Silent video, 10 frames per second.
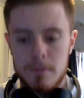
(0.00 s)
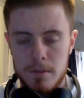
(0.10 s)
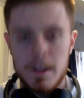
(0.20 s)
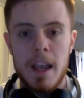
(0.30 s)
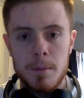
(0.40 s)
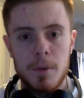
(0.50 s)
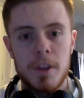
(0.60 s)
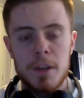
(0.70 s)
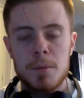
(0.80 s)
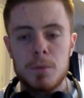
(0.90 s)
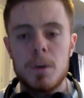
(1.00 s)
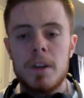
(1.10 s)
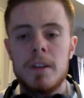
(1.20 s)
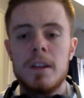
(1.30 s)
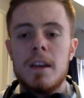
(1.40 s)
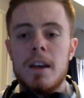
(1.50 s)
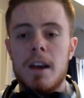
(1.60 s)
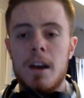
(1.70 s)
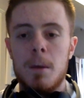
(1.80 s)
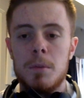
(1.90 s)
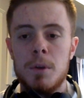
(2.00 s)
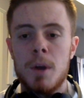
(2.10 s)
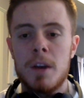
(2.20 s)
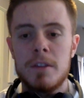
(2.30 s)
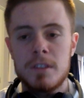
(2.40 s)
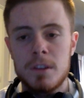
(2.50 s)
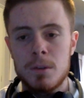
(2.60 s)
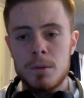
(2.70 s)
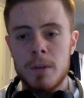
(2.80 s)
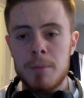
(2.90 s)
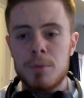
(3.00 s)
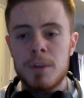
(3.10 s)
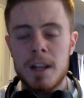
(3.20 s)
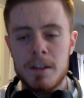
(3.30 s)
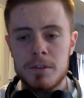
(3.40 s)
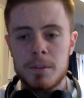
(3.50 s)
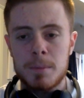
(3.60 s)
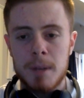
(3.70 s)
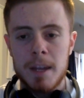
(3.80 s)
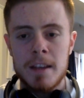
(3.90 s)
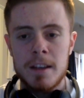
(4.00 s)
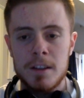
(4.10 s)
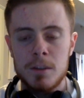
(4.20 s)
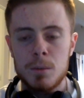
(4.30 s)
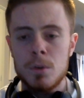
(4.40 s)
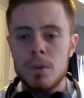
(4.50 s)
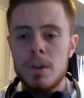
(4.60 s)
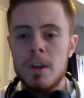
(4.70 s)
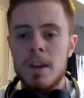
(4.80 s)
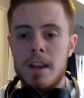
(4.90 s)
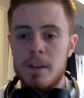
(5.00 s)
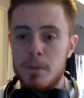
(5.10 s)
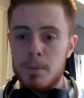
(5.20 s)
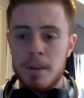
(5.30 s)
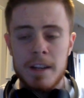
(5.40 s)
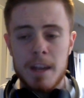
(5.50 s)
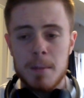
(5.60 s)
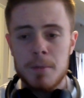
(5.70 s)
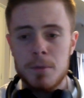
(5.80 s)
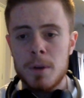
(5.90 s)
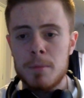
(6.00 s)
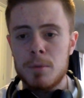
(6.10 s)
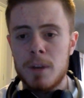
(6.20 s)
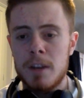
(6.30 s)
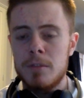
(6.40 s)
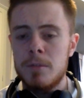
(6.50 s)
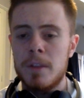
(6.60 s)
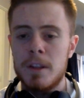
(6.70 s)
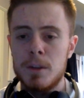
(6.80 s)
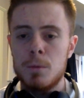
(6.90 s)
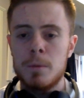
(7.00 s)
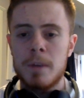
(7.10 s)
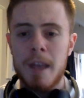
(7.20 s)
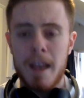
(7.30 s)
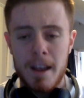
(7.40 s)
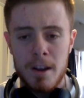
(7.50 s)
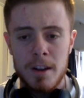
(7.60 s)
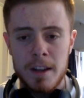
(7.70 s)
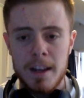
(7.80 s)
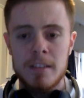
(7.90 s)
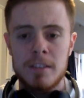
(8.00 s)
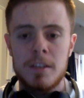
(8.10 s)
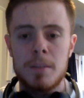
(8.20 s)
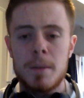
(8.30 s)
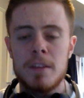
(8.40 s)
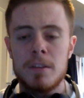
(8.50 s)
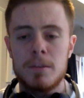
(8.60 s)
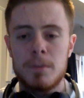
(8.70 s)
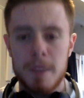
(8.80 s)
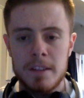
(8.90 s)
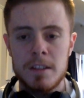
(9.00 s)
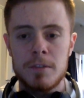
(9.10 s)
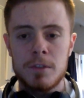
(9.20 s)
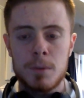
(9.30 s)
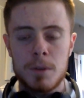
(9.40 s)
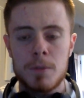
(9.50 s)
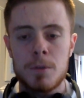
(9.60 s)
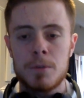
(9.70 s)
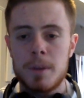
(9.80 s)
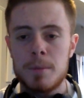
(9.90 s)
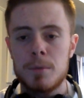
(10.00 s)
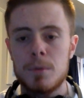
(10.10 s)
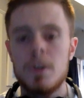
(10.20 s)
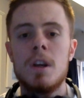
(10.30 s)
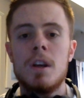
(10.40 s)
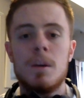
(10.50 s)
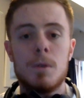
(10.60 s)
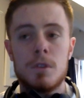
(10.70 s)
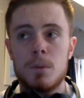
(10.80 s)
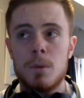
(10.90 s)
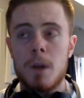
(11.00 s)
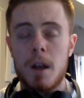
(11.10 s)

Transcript: game on Xbox One. You have until April the 11th to play Gears of War. If you played a game before April 11th, then you will get early access to the beta from the 18th to the 24th of April, which will